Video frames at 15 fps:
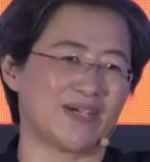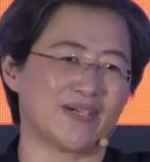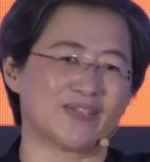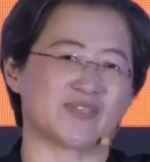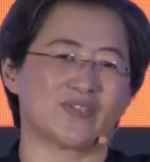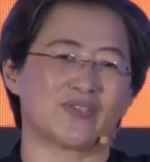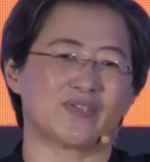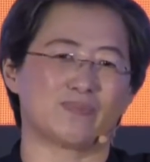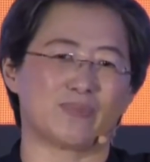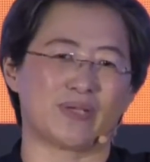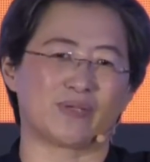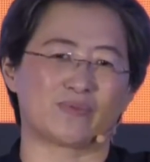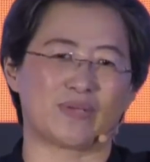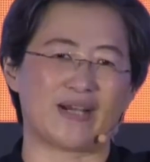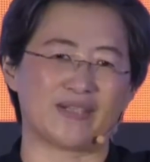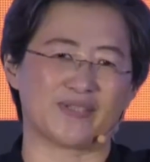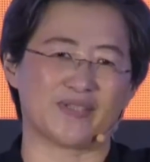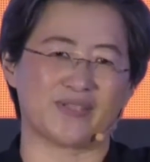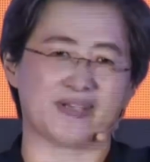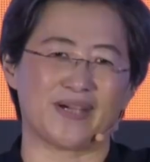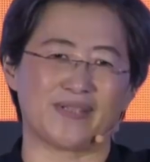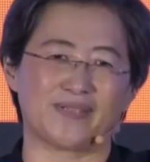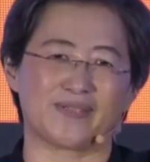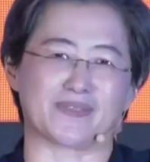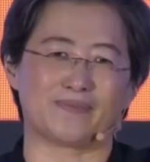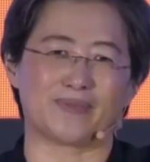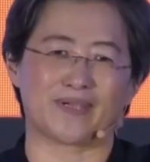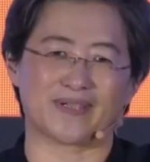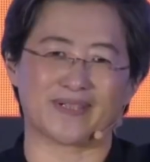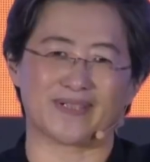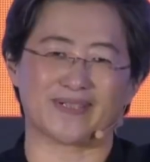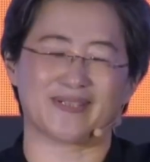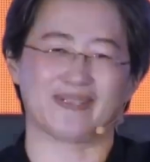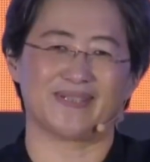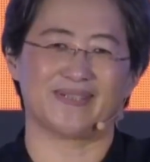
us to bring Ryzen 9 to the market.